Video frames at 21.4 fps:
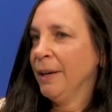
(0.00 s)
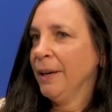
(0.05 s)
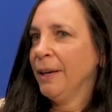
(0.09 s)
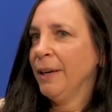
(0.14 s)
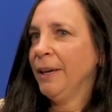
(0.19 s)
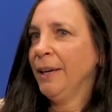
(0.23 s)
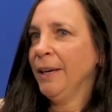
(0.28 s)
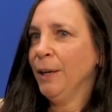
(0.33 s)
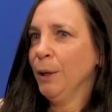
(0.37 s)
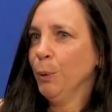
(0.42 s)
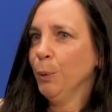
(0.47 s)

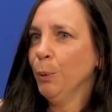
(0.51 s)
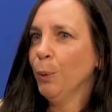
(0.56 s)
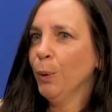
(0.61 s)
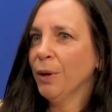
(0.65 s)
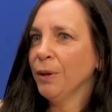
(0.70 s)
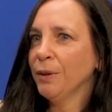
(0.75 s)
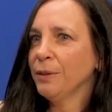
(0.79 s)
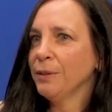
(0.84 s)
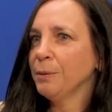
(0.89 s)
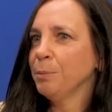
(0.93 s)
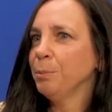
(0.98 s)
He
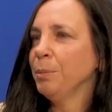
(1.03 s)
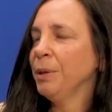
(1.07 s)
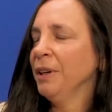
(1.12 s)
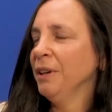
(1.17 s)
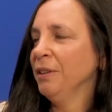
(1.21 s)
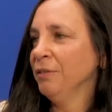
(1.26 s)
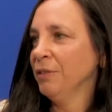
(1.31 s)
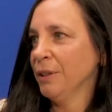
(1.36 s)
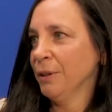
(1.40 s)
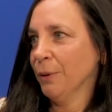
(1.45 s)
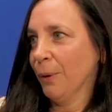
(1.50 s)
was
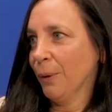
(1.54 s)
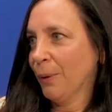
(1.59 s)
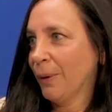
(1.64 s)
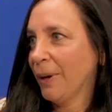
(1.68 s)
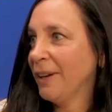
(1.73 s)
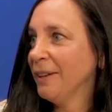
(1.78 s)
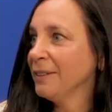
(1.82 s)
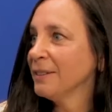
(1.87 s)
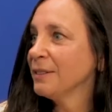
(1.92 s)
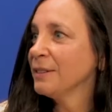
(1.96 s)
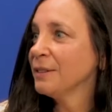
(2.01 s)
pivotal
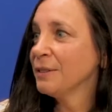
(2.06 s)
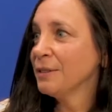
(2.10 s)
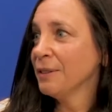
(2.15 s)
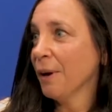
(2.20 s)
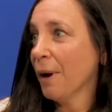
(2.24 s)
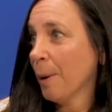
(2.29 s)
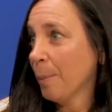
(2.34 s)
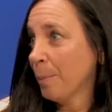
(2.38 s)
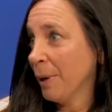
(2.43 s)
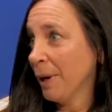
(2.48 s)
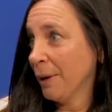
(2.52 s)
in
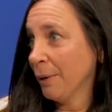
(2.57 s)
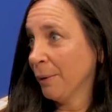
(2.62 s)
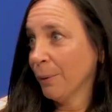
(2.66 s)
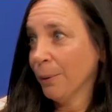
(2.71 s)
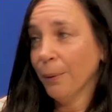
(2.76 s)
stopping